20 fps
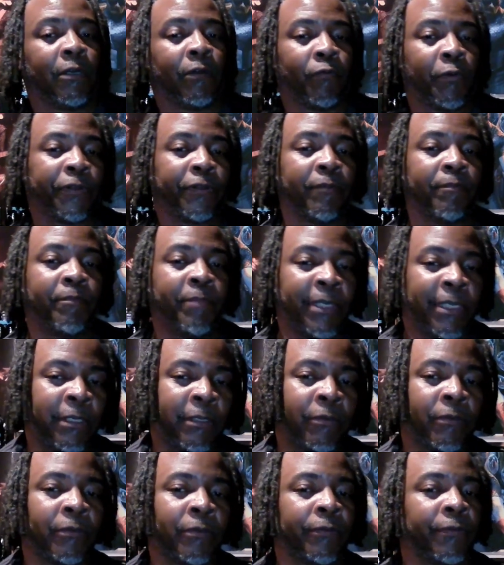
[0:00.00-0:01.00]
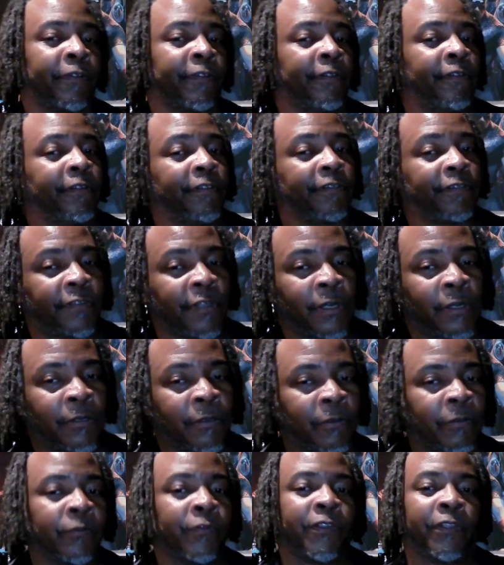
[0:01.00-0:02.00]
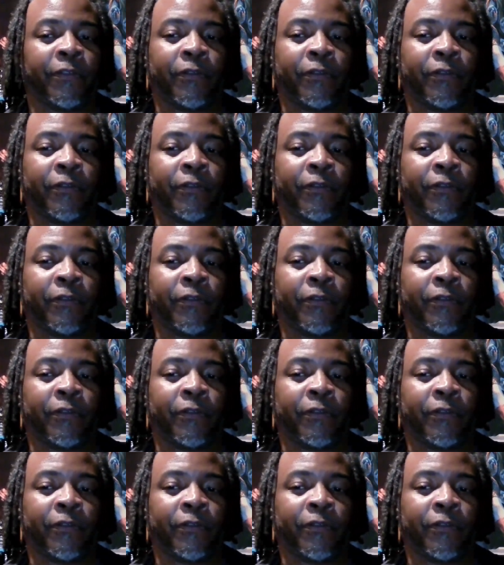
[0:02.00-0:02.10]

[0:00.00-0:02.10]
with the Beatles and the Stones